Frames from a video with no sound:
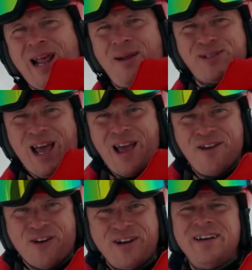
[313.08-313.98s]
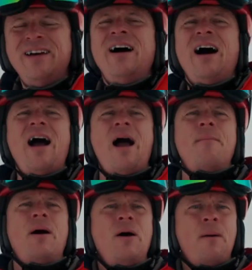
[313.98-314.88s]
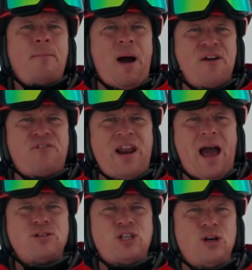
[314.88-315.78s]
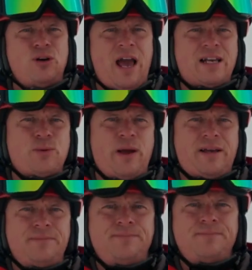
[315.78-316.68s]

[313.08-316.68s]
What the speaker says: Zell am See even. Bye for now, see you all next week.